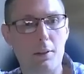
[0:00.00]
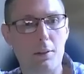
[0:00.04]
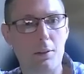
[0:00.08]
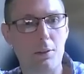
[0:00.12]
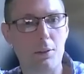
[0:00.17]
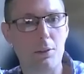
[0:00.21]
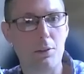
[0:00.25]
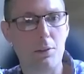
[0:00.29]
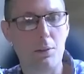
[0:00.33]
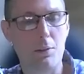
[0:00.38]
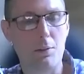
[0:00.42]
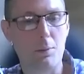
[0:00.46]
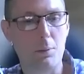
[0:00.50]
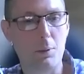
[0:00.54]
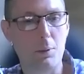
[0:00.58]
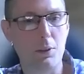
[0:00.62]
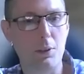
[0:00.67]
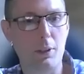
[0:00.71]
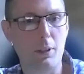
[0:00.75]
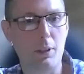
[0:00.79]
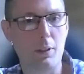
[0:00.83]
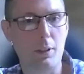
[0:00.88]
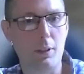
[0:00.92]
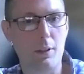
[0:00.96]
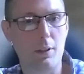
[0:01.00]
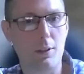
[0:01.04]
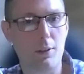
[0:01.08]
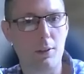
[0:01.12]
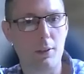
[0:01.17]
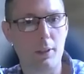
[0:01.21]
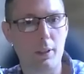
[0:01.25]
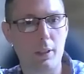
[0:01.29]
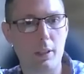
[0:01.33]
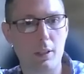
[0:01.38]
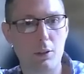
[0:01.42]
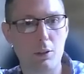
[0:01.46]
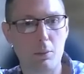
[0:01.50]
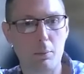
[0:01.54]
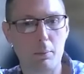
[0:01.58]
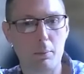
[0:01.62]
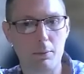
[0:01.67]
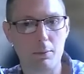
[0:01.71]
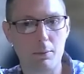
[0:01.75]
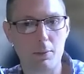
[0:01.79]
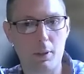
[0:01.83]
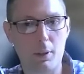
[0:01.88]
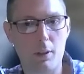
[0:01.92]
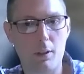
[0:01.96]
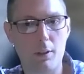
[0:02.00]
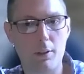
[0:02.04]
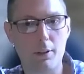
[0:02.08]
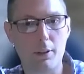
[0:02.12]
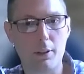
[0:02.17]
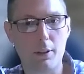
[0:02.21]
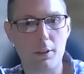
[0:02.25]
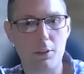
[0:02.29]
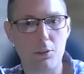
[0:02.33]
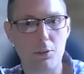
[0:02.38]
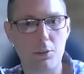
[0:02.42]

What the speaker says: Just in the early days, I've been following you.